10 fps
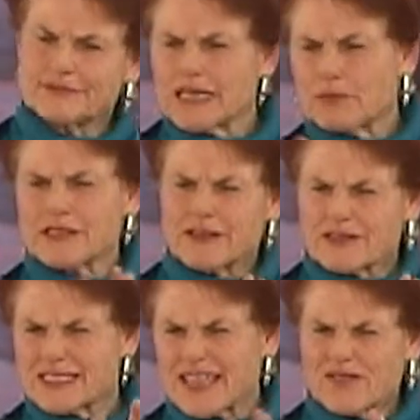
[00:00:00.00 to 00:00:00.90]
up to their
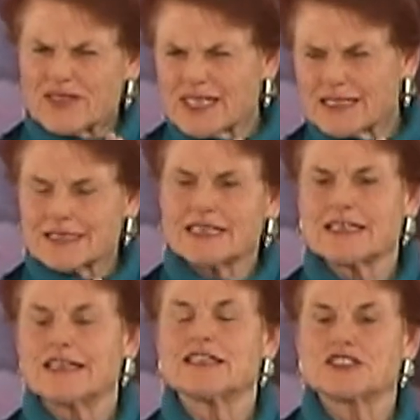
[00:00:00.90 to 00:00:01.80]
70s and,
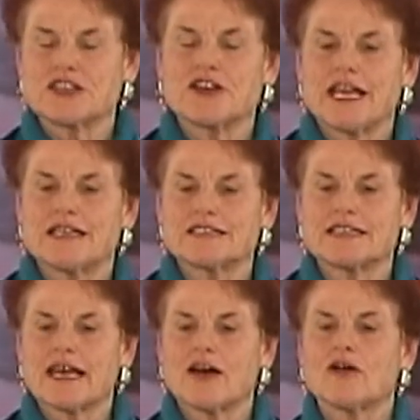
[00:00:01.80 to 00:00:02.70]
and into their 80s
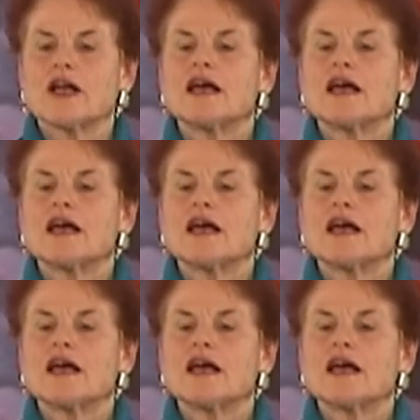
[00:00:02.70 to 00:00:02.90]
now,